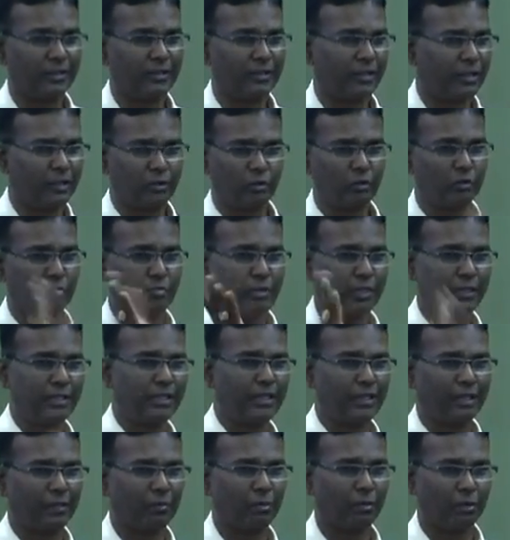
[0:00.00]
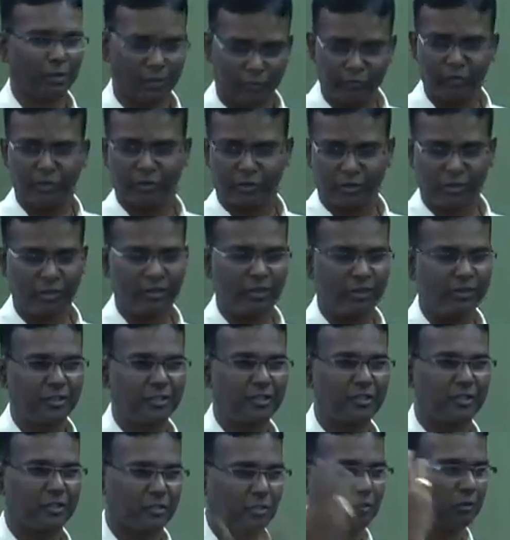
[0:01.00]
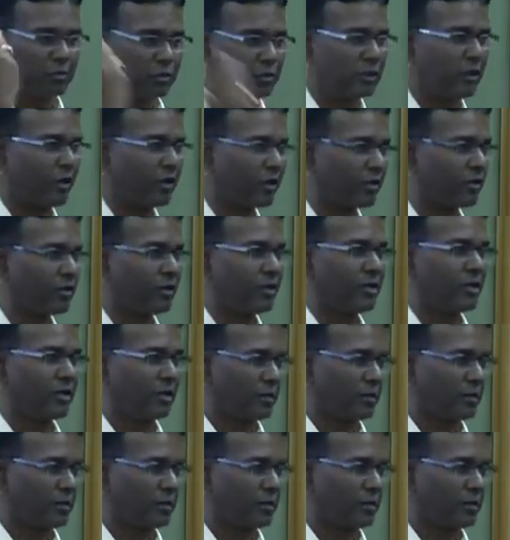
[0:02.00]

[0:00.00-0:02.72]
There is no big deal about it. If your circulation is good, your